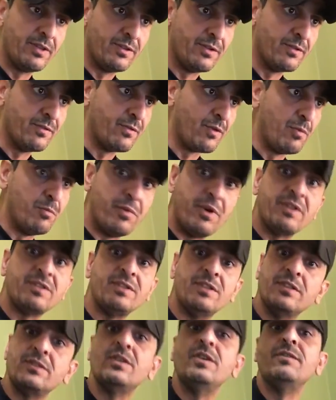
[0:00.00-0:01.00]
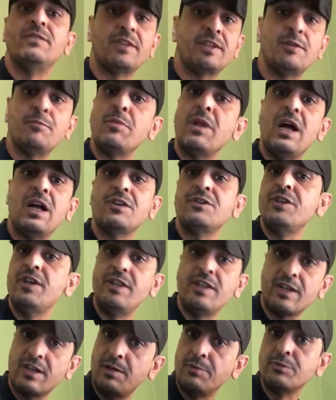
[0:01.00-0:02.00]
the robustness of like the
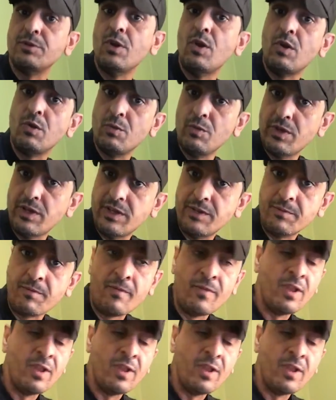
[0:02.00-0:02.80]
blockchain that comes along with it,